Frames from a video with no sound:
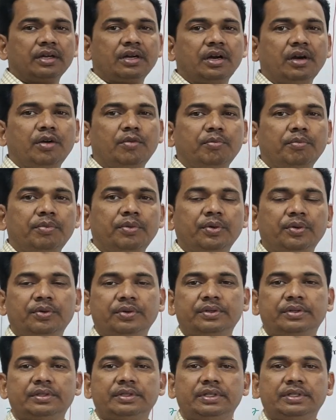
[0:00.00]

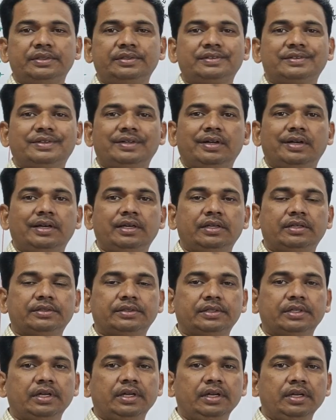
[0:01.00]
compound, that's called
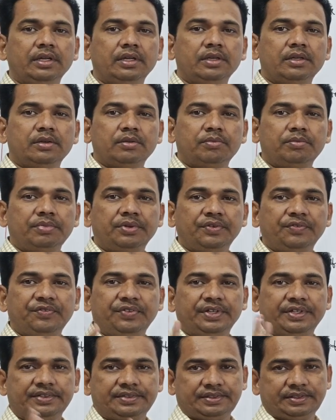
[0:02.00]
as the
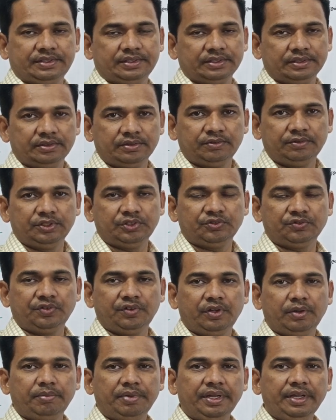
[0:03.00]
prefix, which we
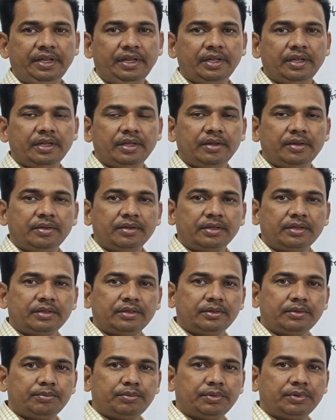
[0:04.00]
will be
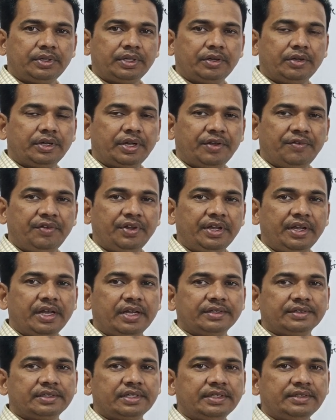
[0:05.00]
giving
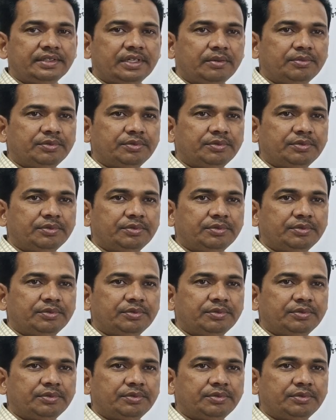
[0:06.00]
as the